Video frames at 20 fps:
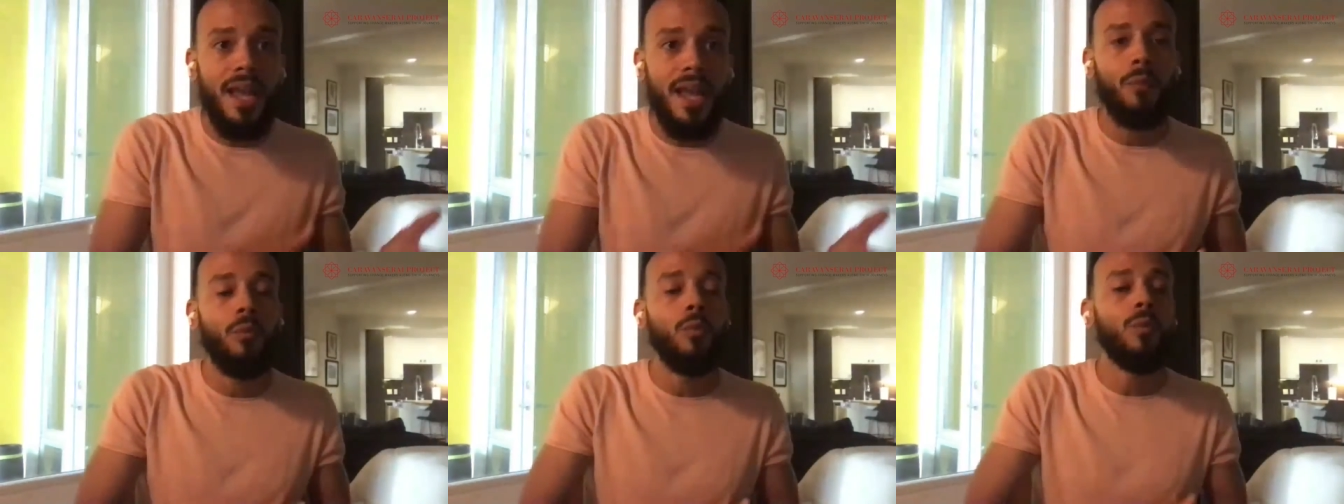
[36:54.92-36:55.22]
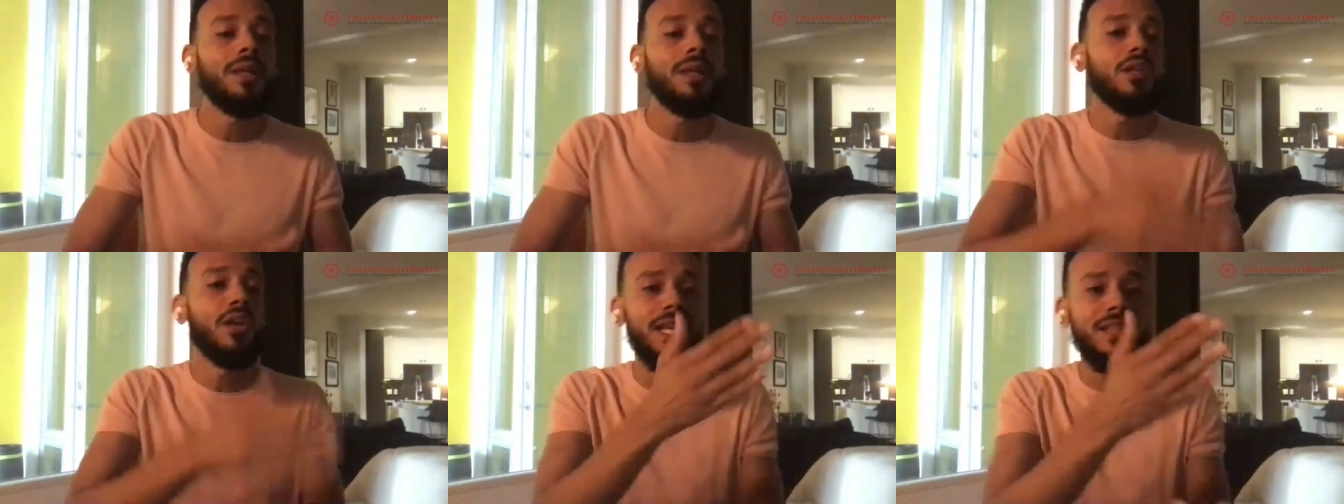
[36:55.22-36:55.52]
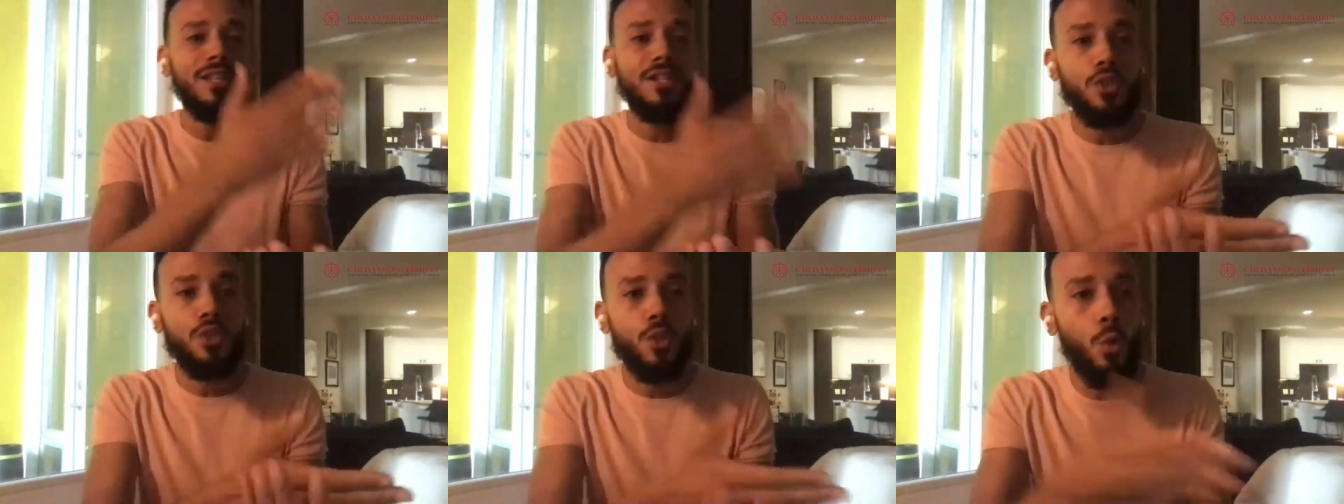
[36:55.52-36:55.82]
And when we
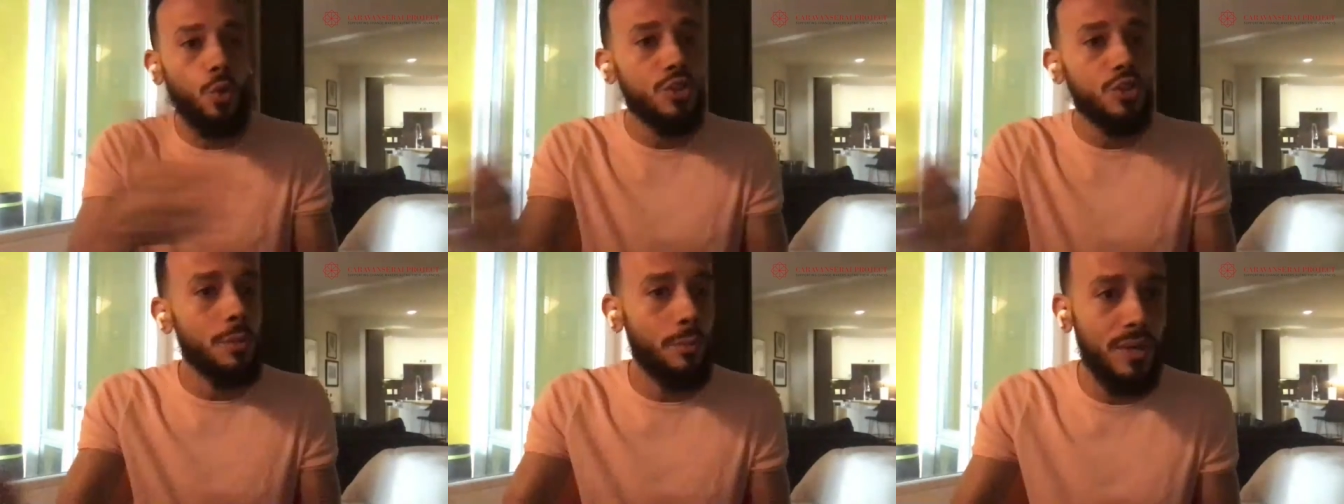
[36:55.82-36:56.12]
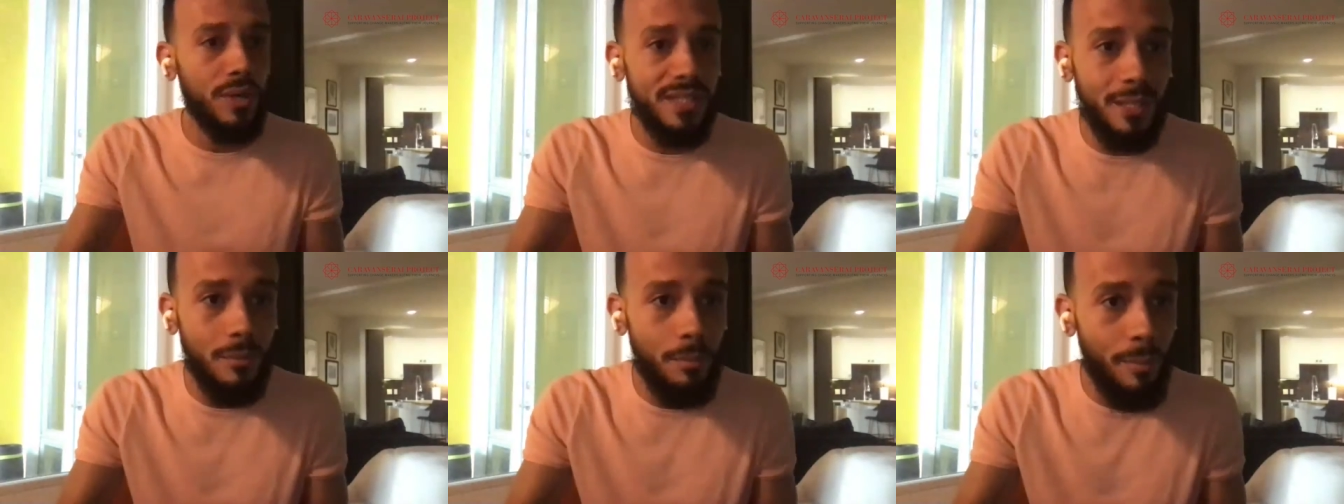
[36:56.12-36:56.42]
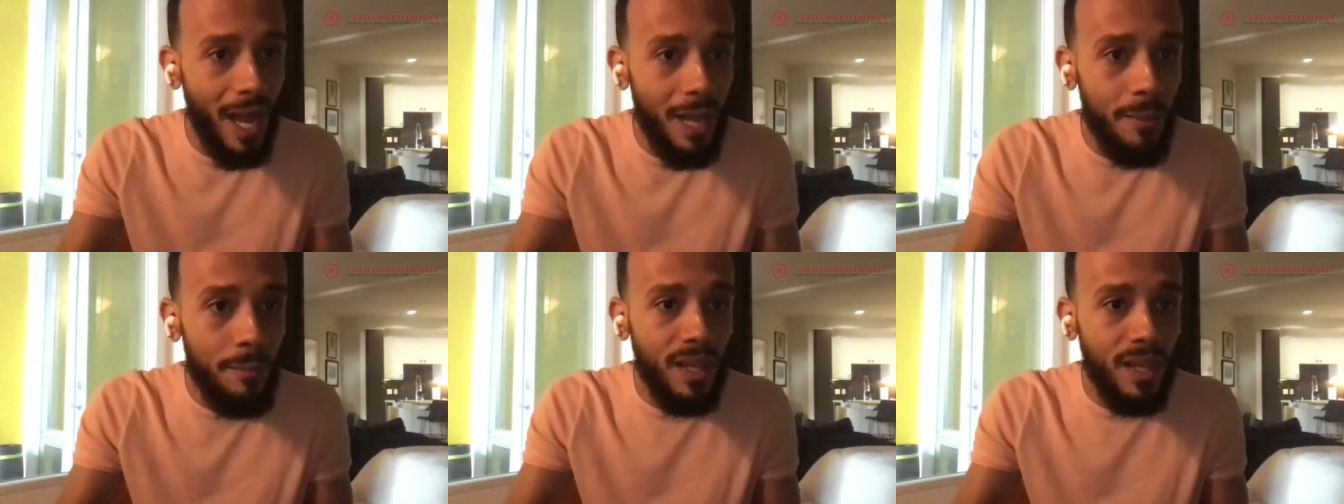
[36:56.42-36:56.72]
look at the school to
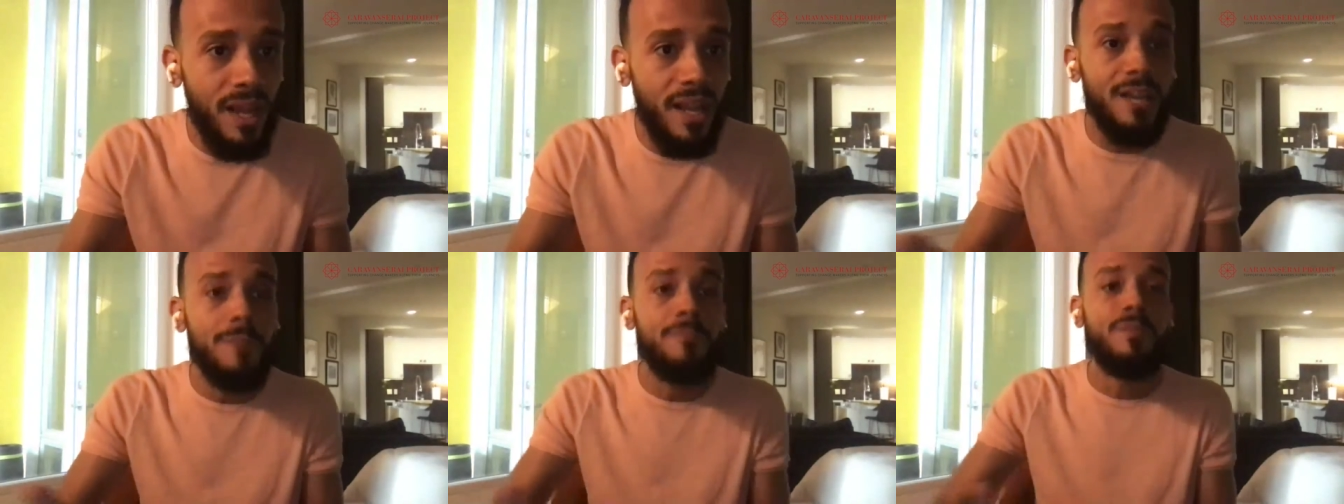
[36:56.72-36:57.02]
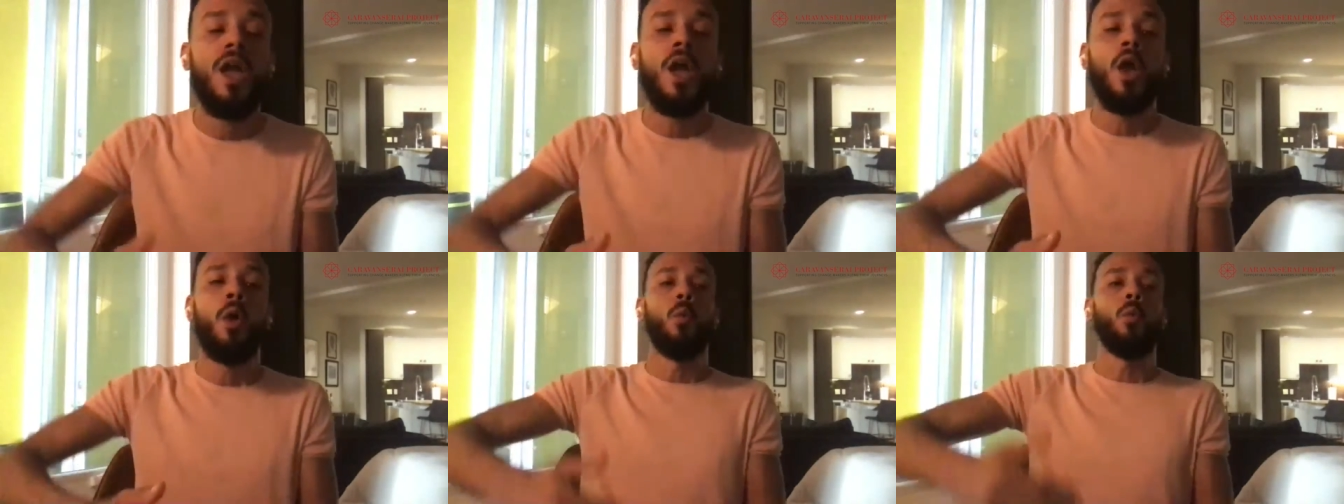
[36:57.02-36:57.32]
prison pipeline,